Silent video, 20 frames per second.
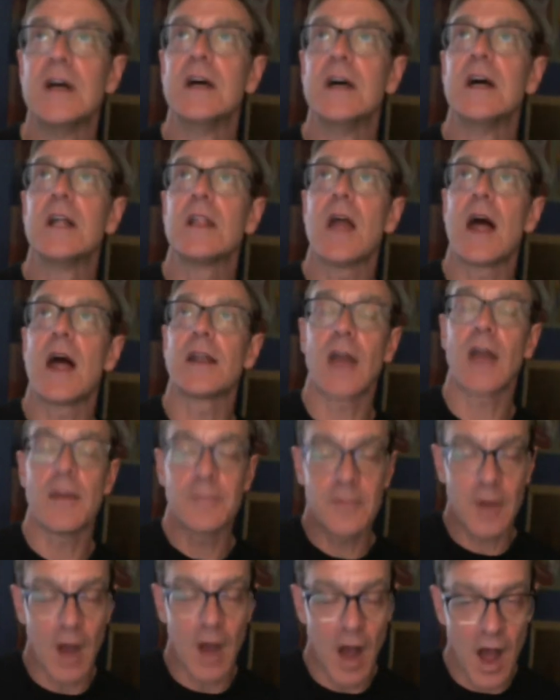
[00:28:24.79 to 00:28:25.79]
a lot of
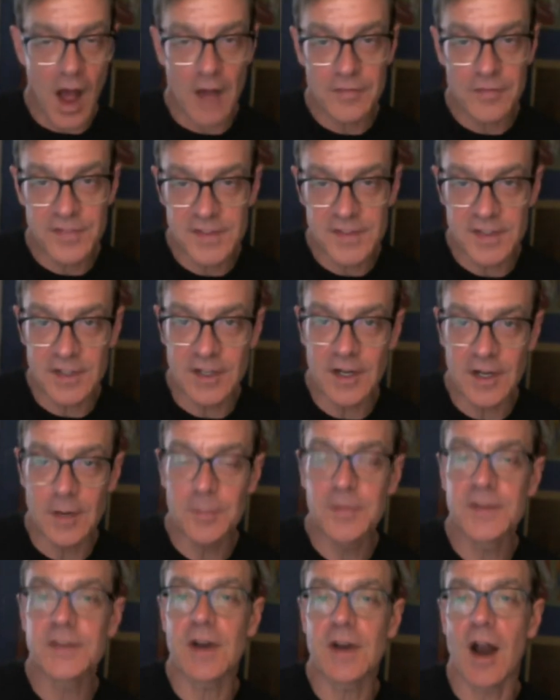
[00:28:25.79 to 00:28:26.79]
times cough
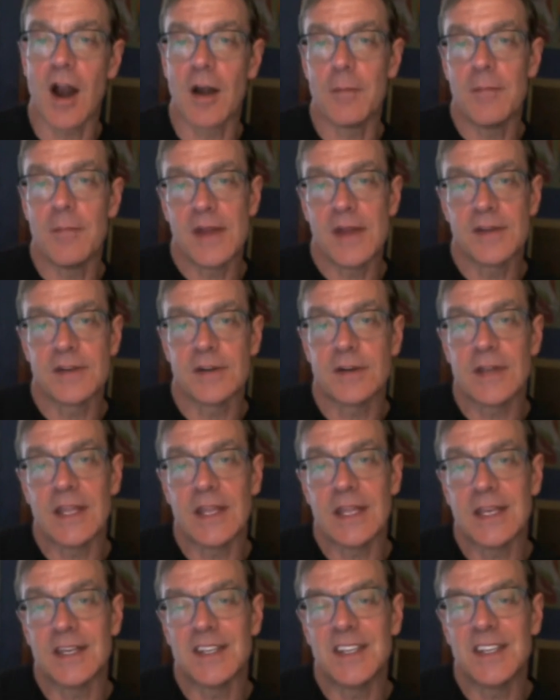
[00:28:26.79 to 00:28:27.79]
syrups are measured
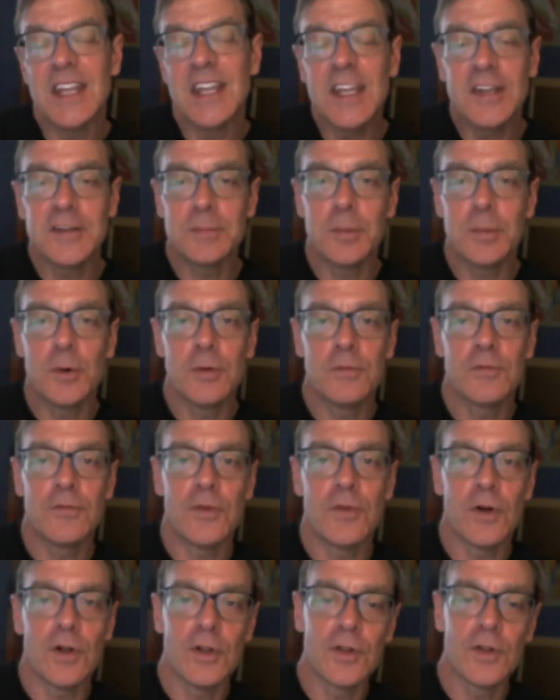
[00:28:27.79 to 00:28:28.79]
in
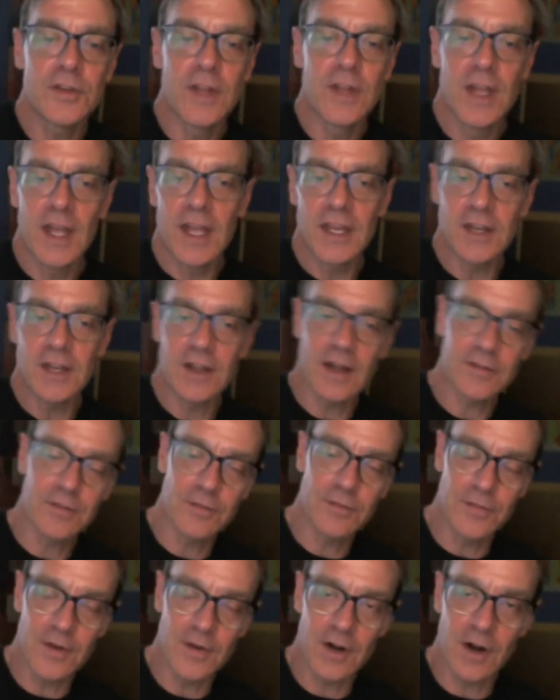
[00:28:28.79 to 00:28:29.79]
teaspoonfuls, and you'll have
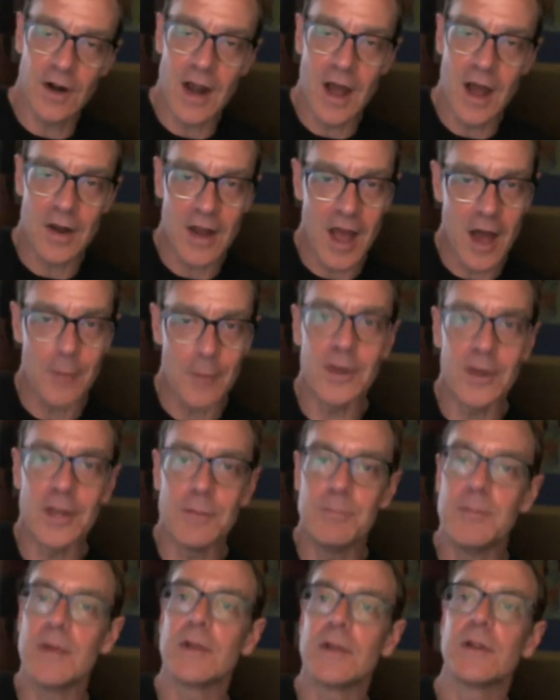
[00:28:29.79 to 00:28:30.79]
to figure out how many
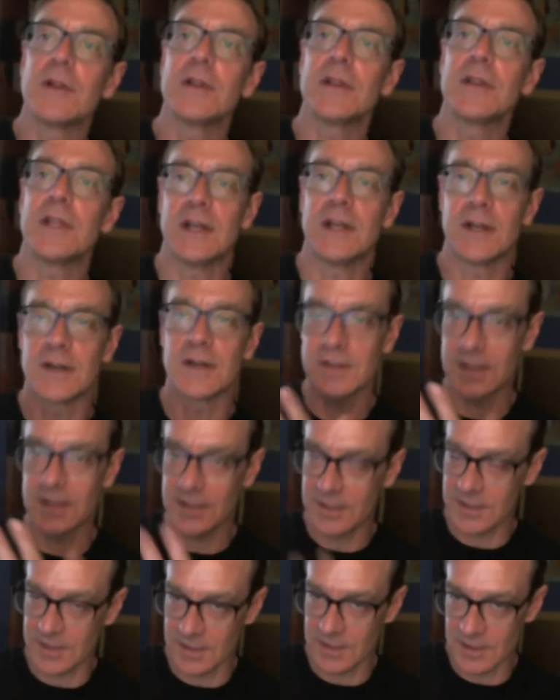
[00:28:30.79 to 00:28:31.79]
milliliters
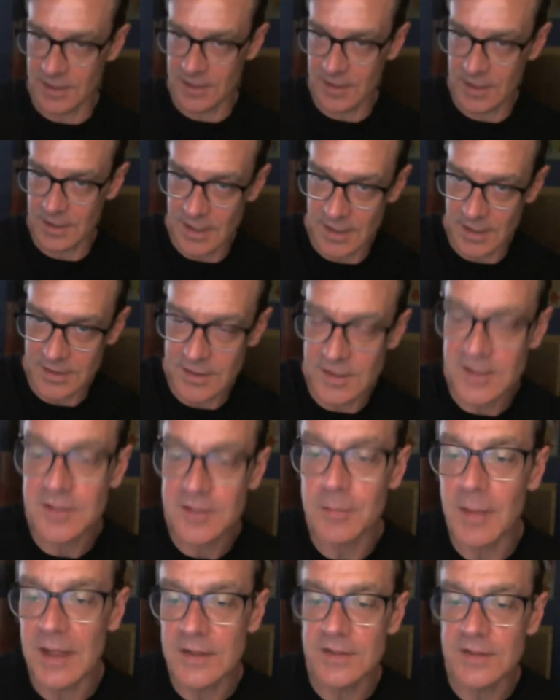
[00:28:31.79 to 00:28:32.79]
that you're
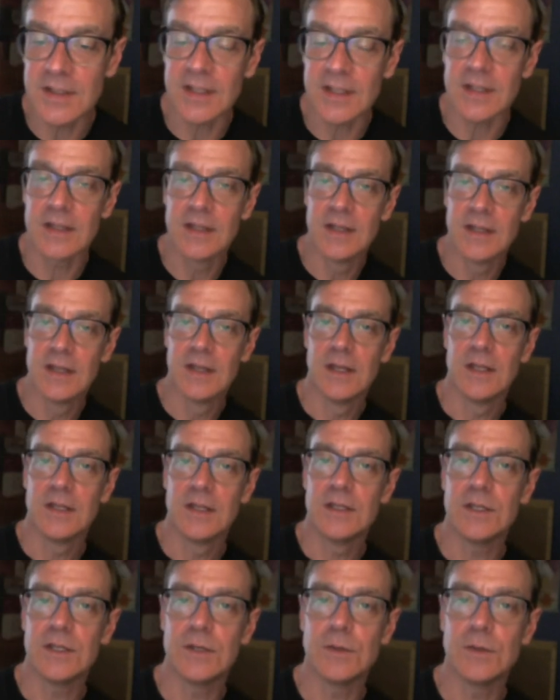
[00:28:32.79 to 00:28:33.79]
dispensing
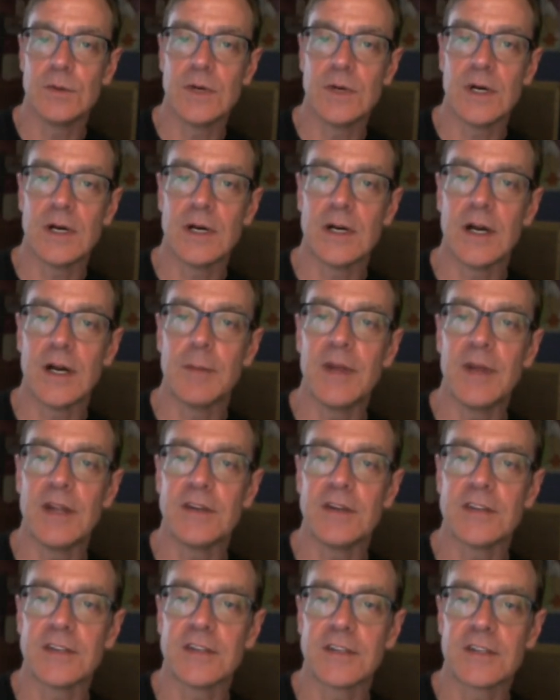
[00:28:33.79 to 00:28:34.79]
to a
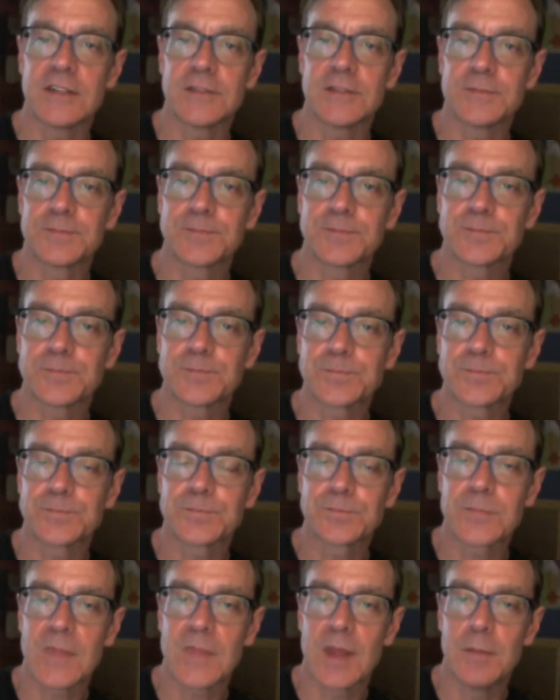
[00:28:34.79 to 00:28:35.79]
patient,
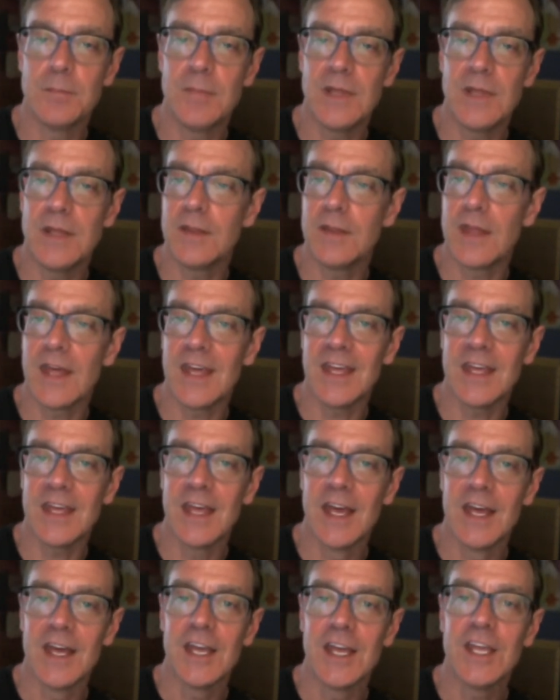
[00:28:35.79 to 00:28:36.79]
be they
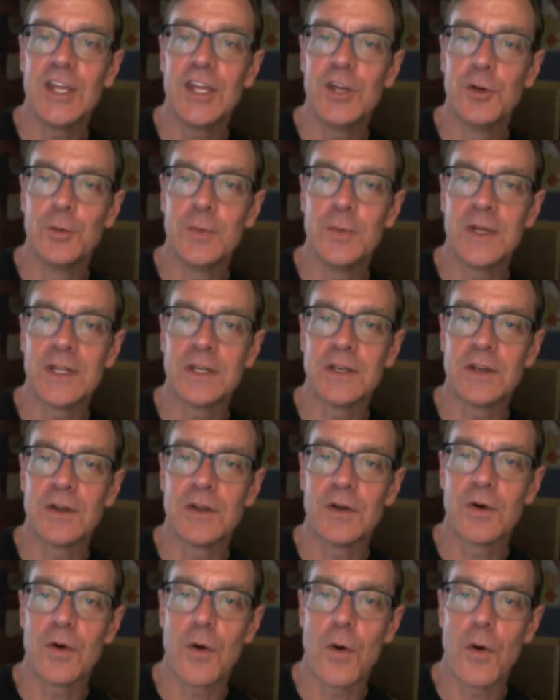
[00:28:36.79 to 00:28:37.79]

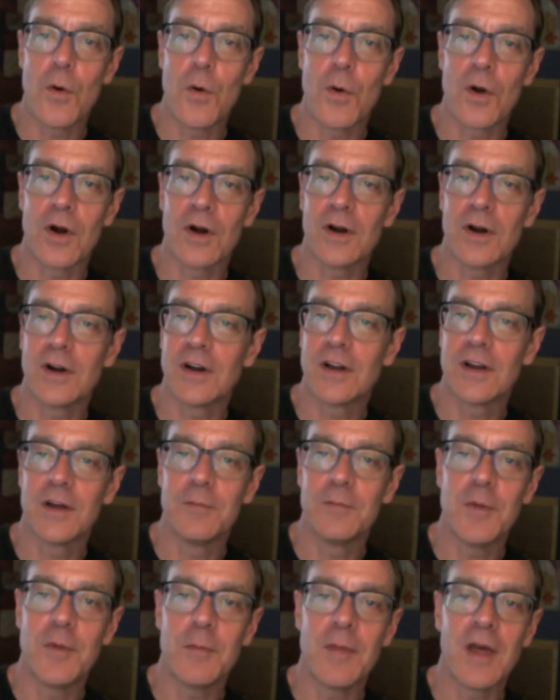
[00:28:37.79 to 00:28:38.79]
human or
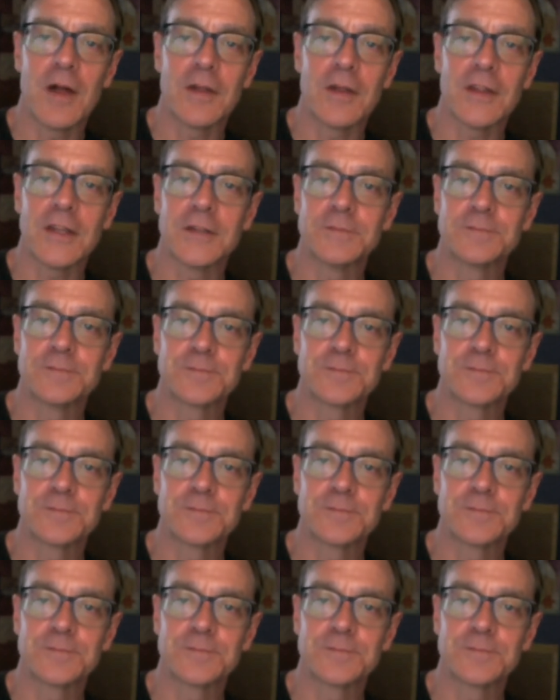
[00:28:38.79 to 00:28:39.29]
mammalian.